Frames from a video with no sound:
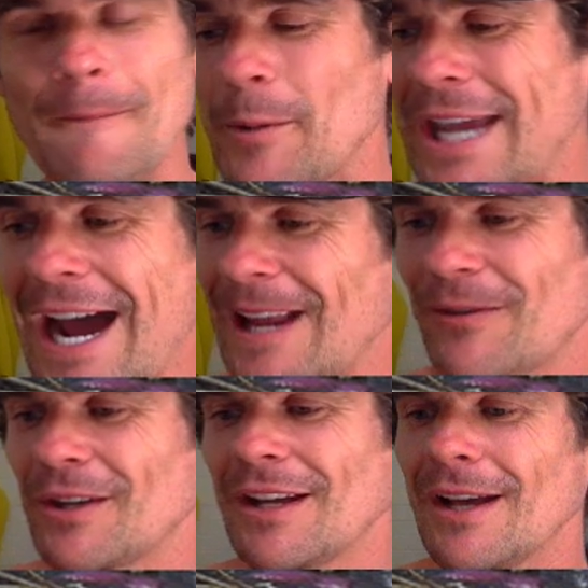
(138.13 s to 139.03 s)
We can't
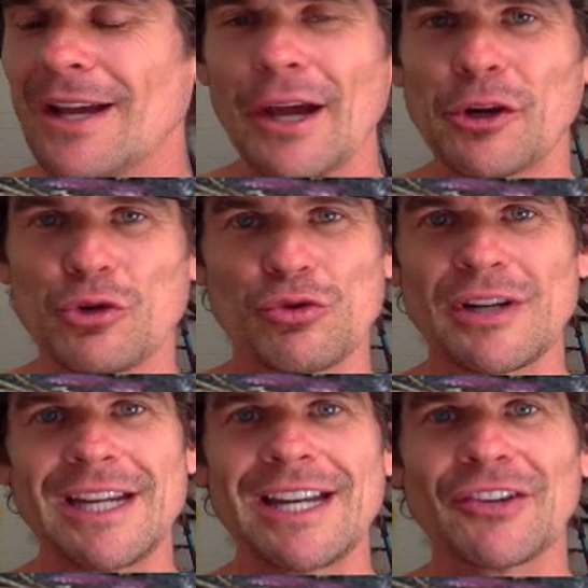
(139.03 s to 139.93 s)
even
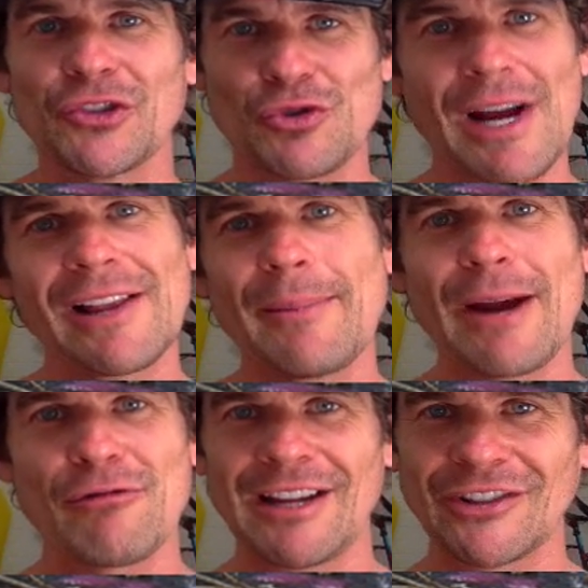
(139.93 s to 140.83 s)
agree in Australia
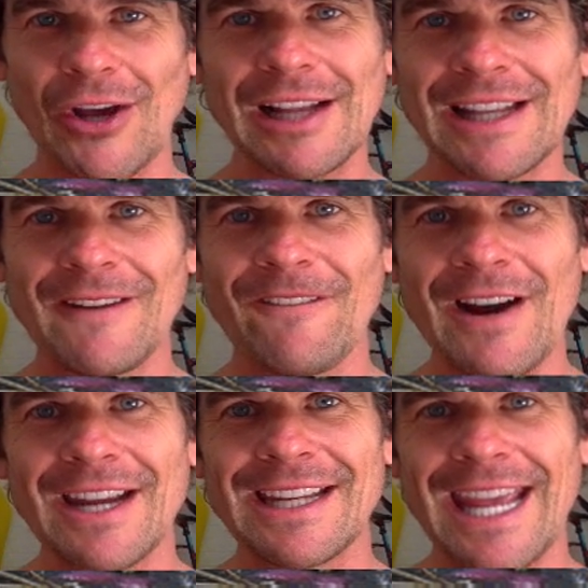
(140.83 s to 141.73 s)
about recycling
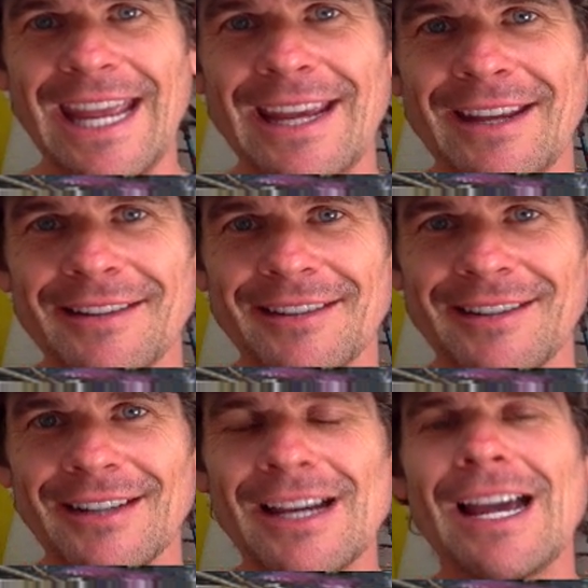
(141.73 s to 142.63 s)
fucking
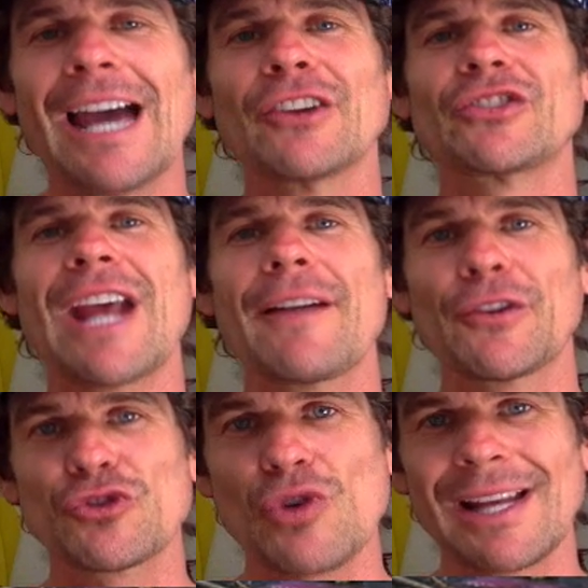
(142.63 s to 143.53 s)
cans. And South
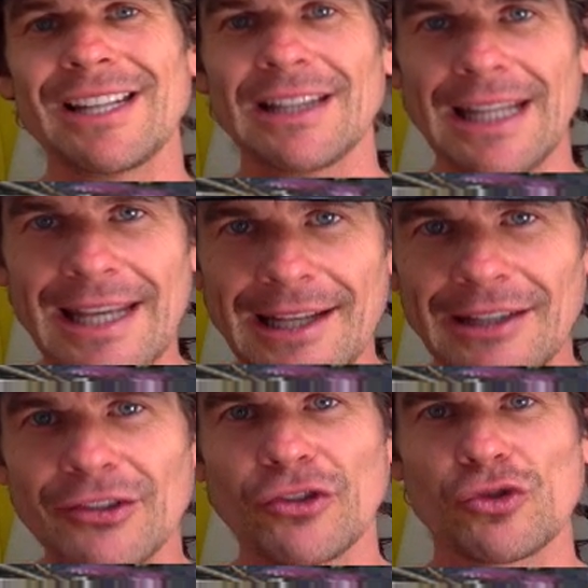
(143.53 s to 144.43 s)
Australia
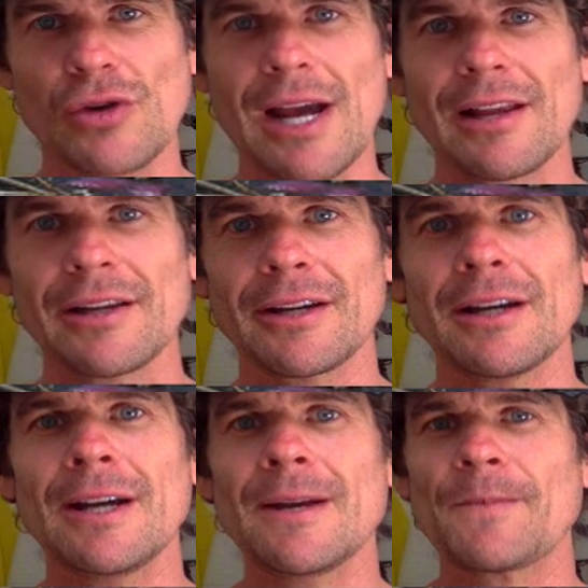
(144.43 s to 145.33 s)
leads
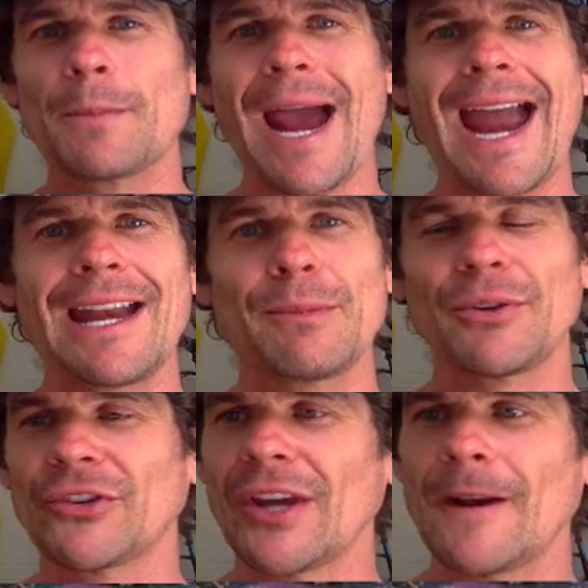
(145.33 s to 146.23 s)
Australia. About
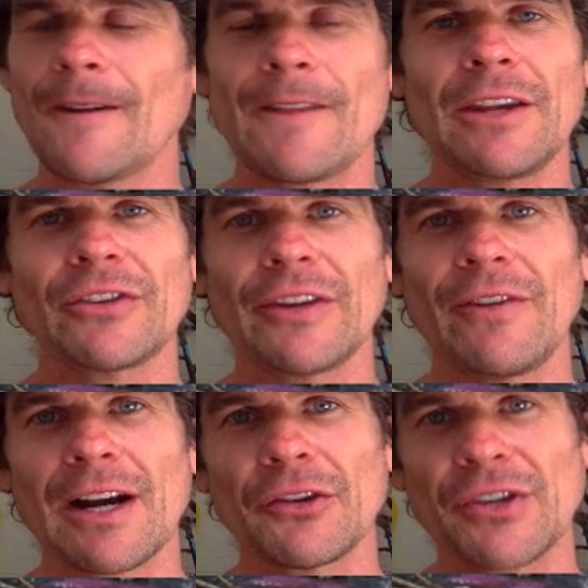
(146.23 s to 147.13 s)
80% of these
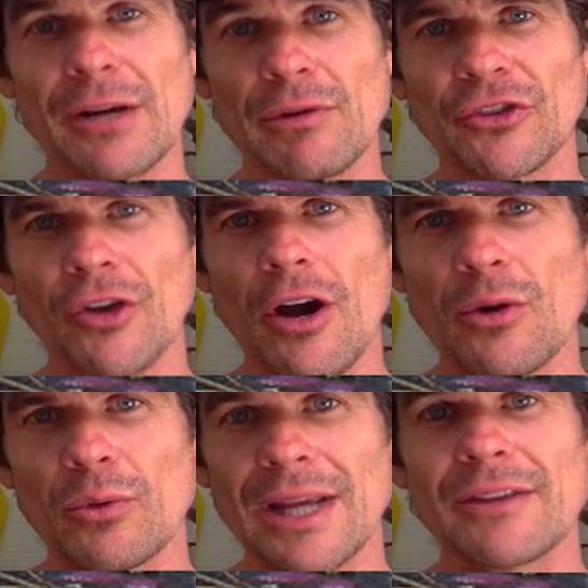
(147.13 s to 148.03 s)
fuckers get
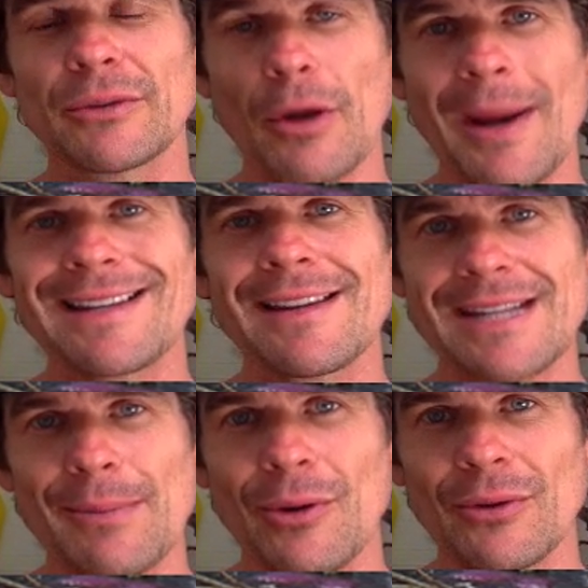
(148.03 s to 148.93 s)
recycled, go back to the
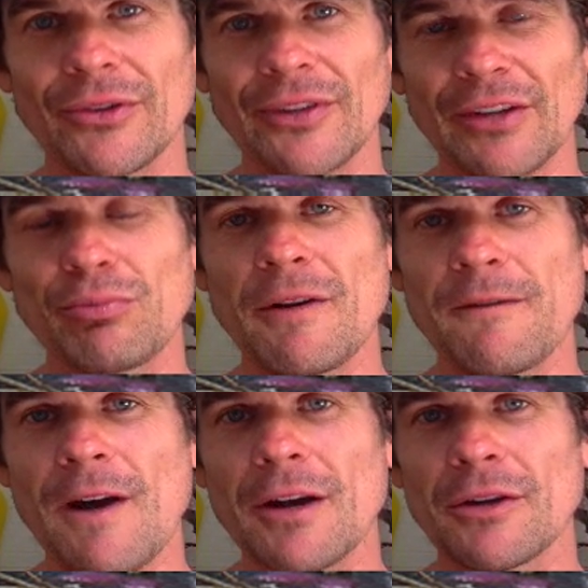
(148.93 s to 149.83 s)
depots. That's pretty
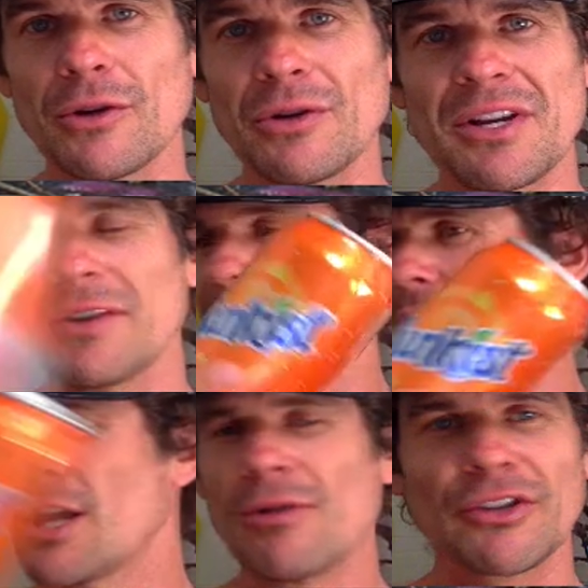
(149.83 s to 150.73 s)
fucking good. And the
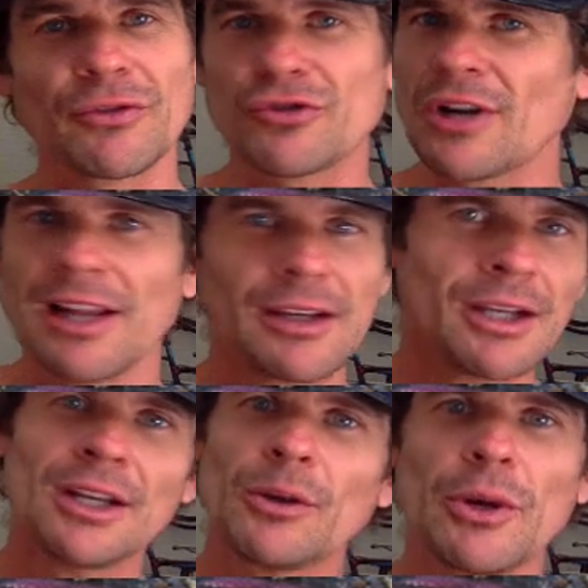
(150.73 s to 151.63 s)
rest of
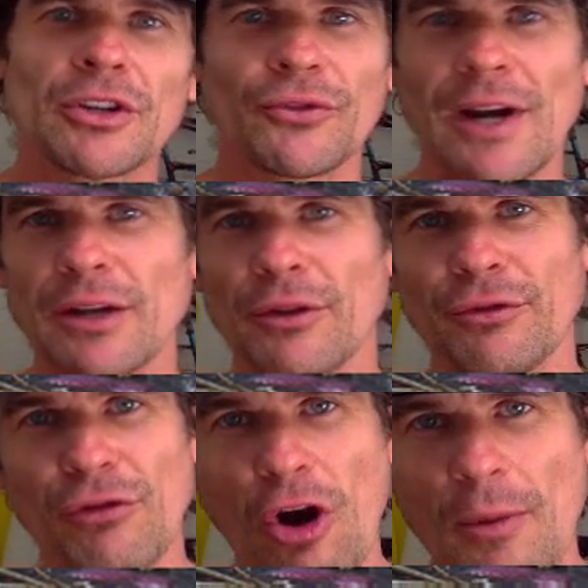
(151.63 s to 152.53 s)
Australia, we just fucking
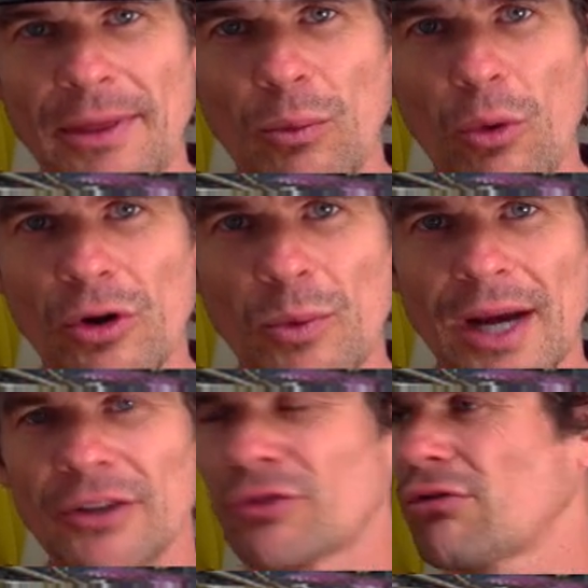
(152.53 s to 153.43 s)
throw them in the
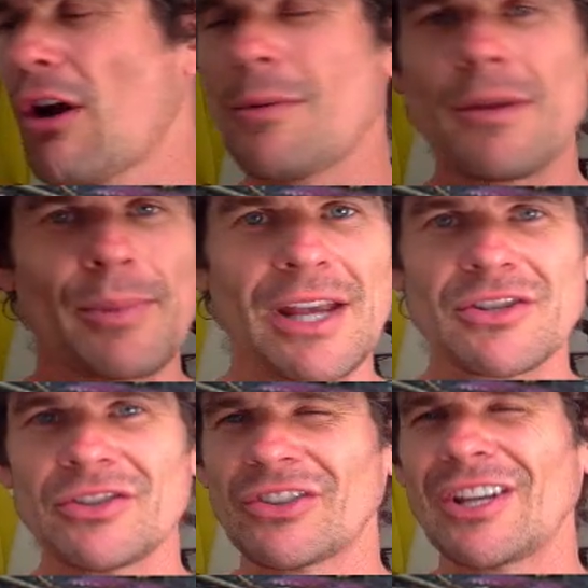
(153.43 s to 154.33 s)
waterways, throw them in the
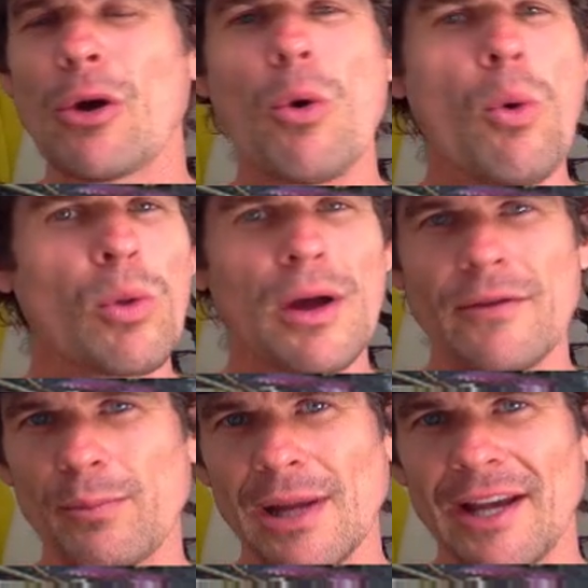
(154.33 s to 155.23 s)
beaches, you see all
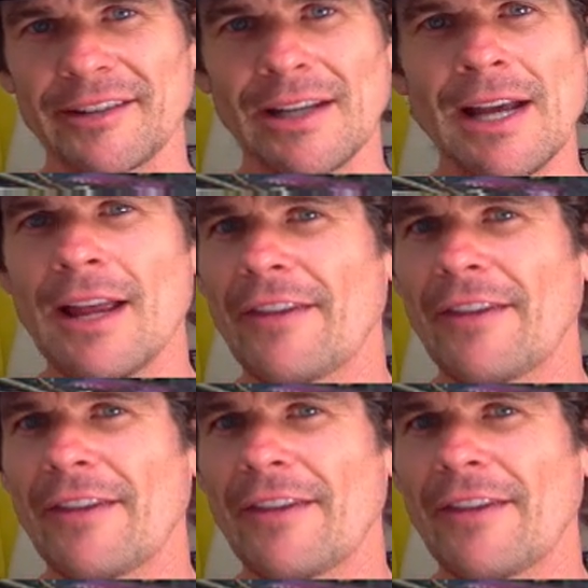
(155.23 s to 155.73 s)
over the place.